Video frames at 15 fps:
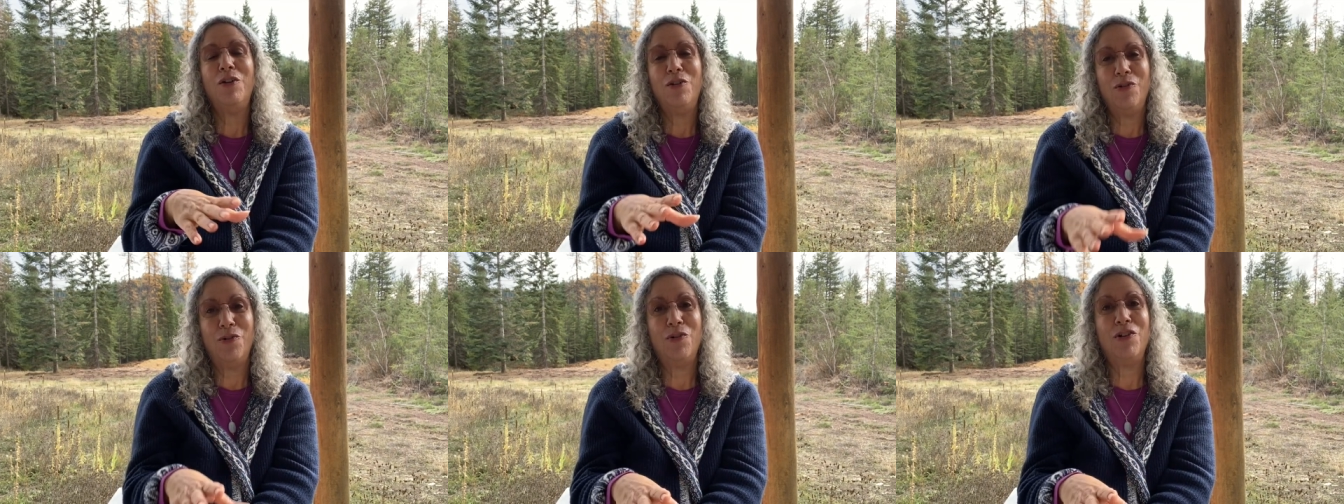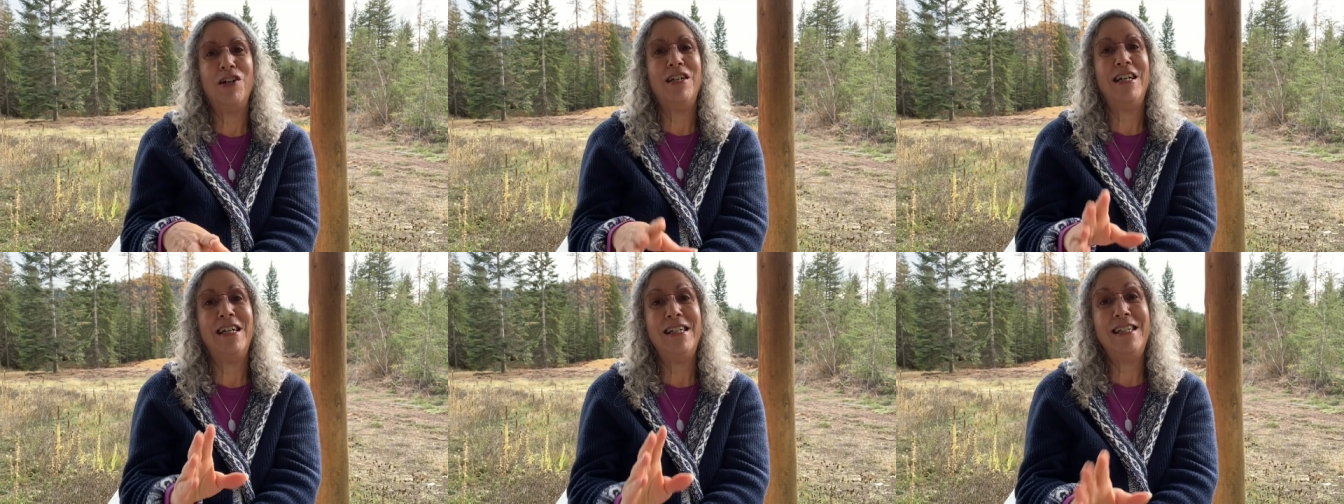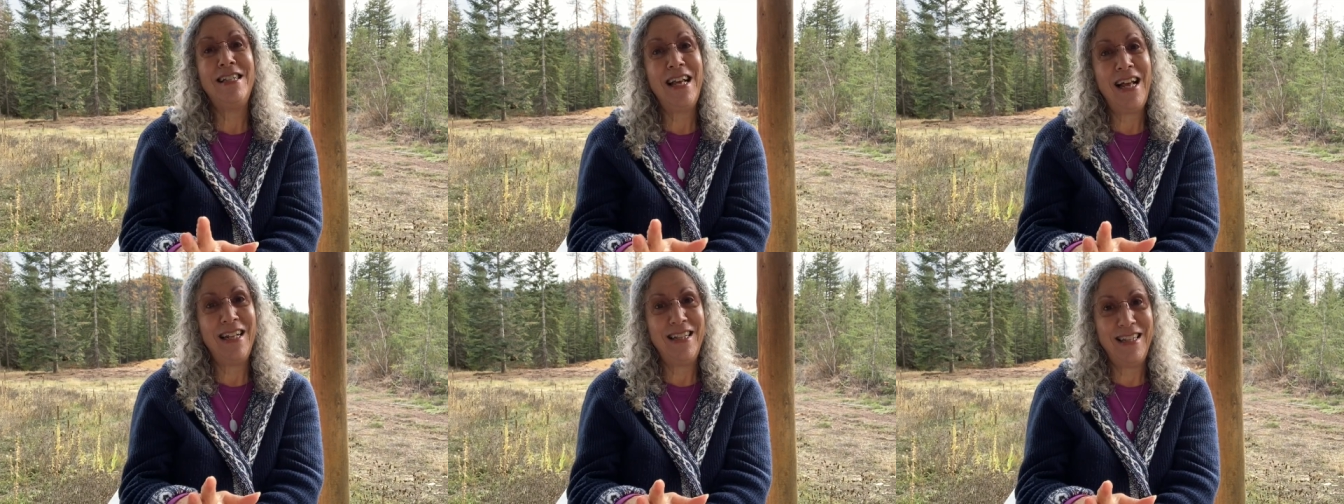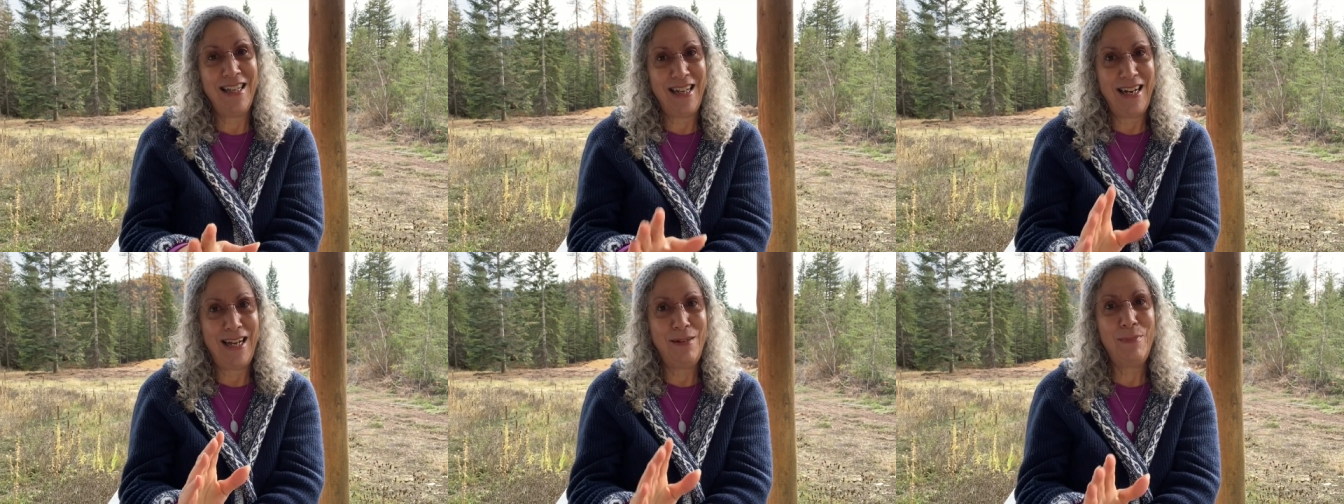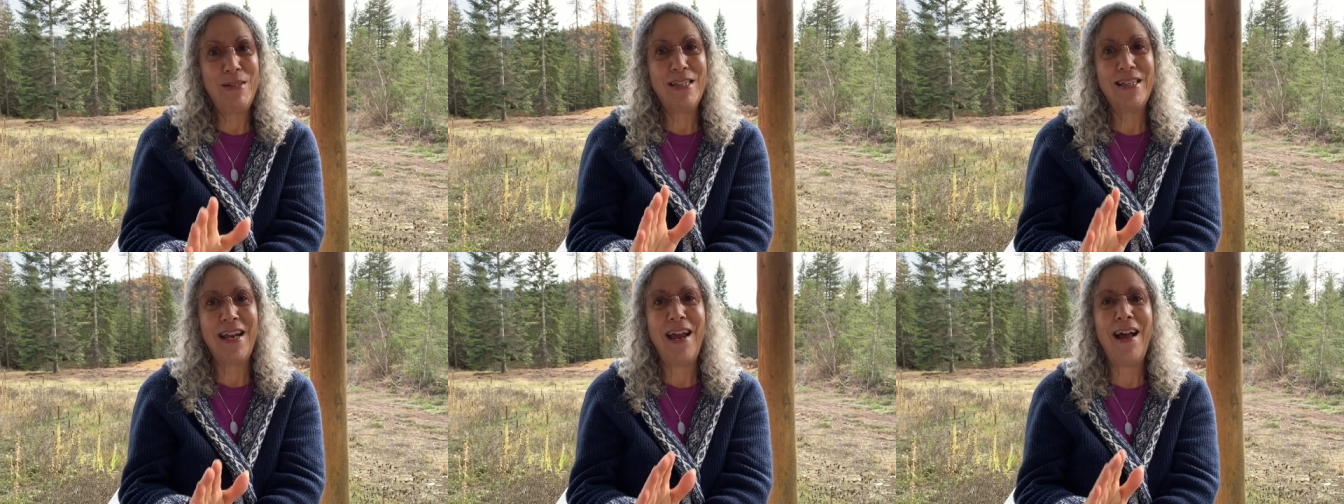tour and I said that I'm
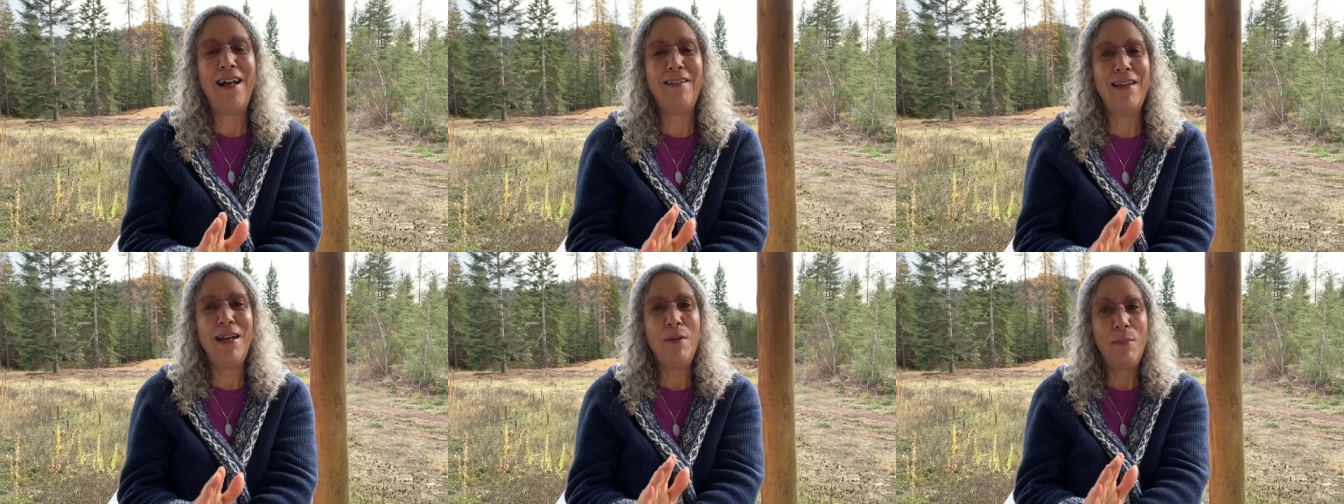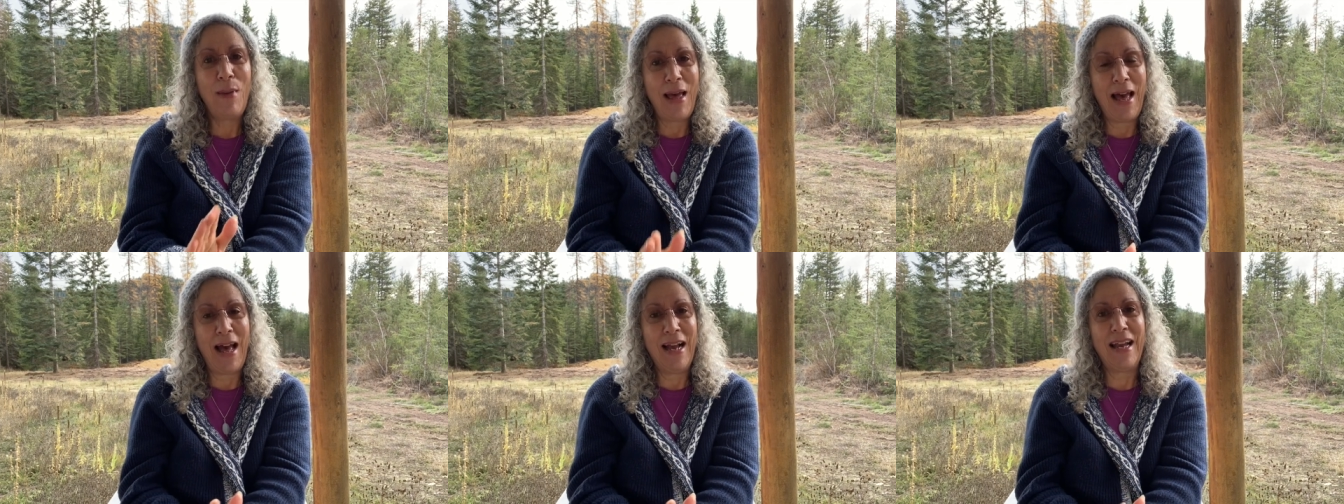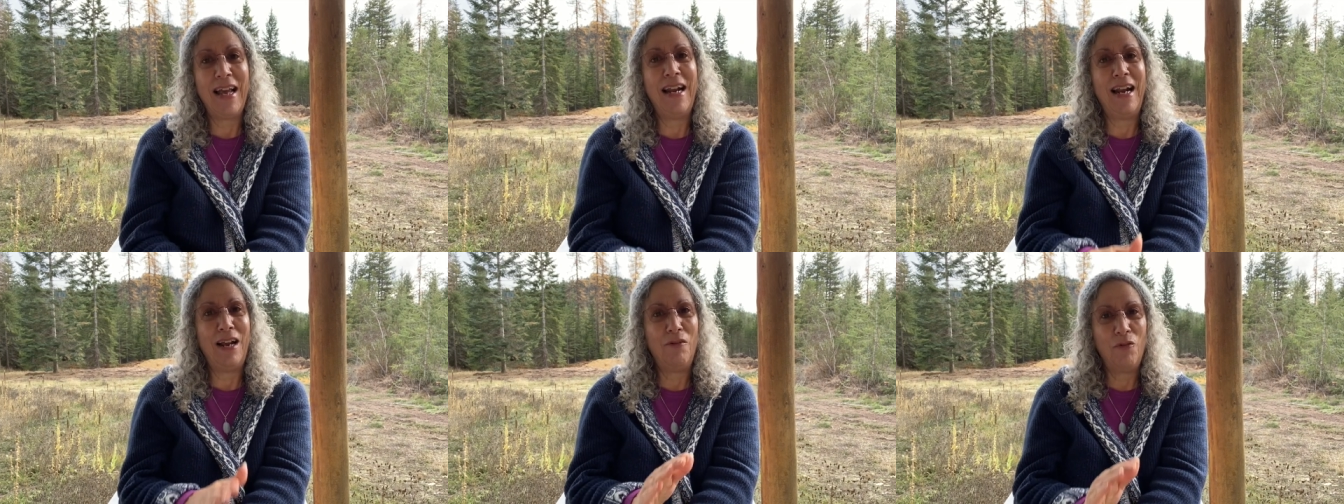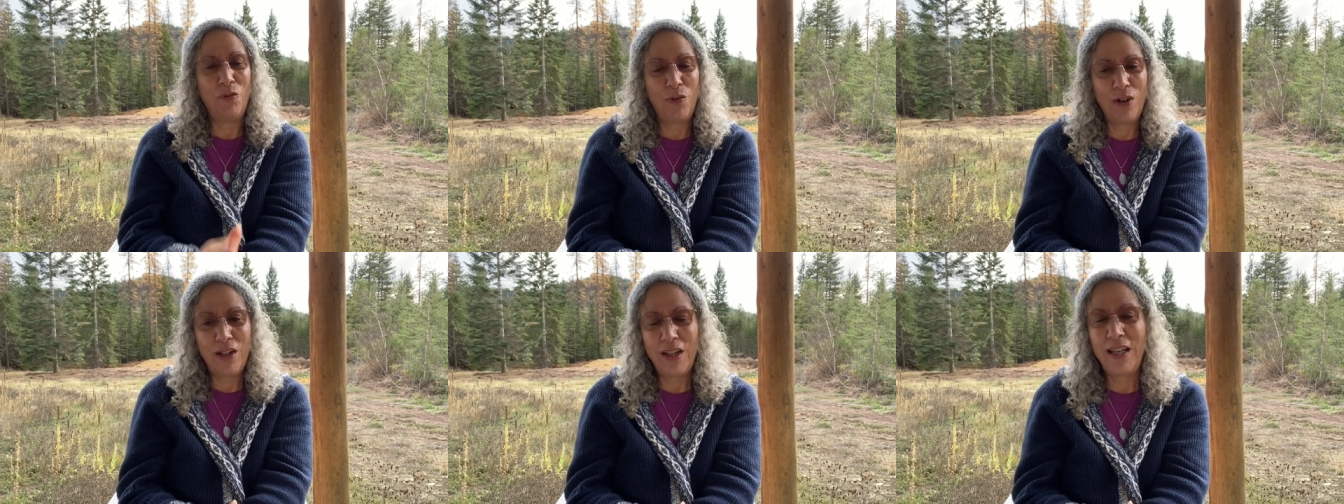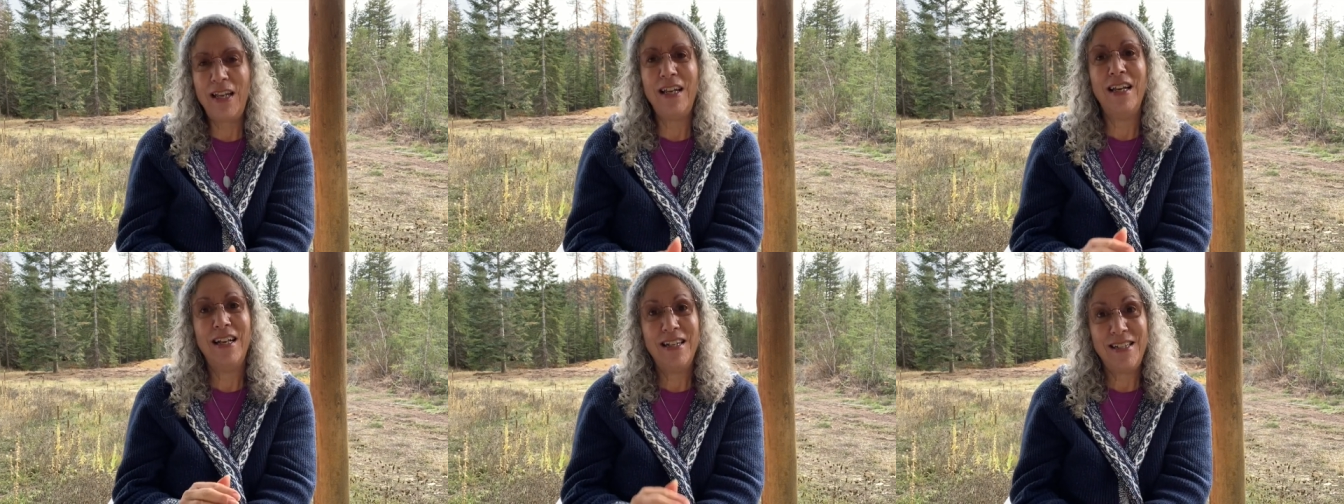scaling back and I really
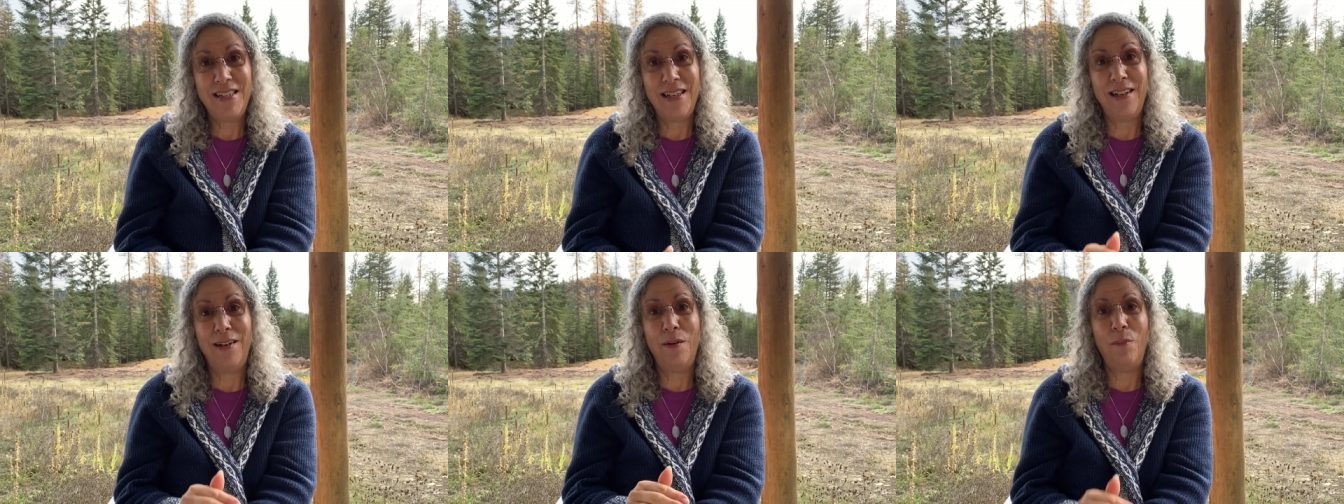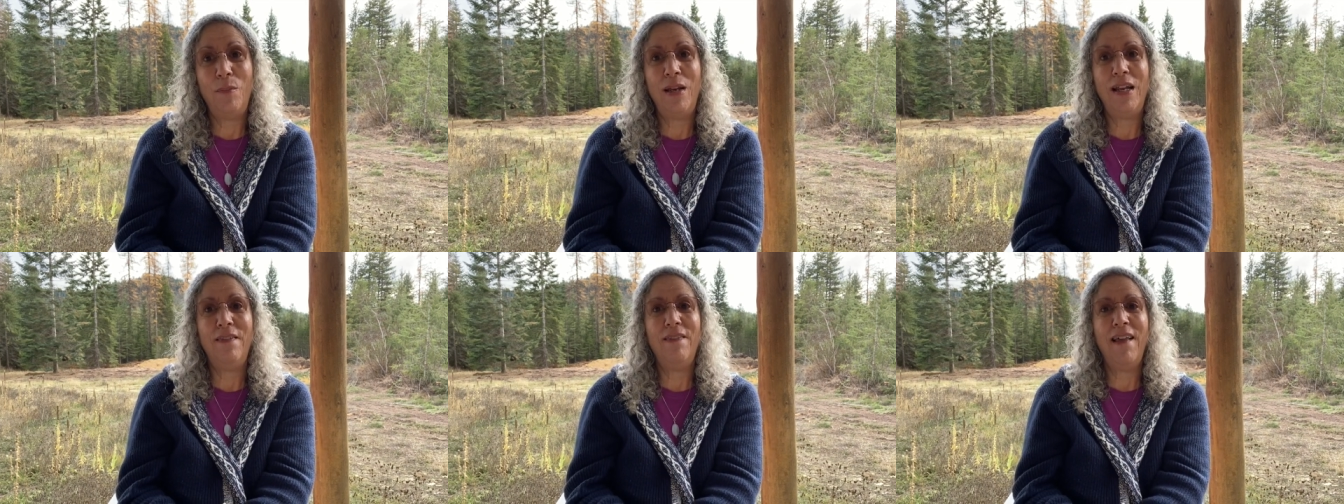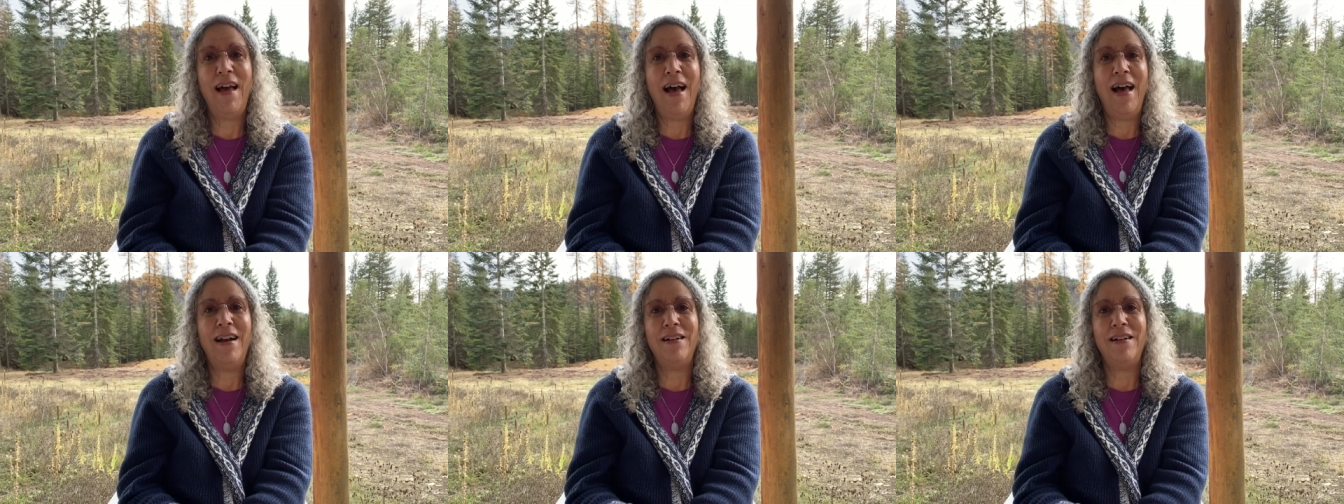did mean that.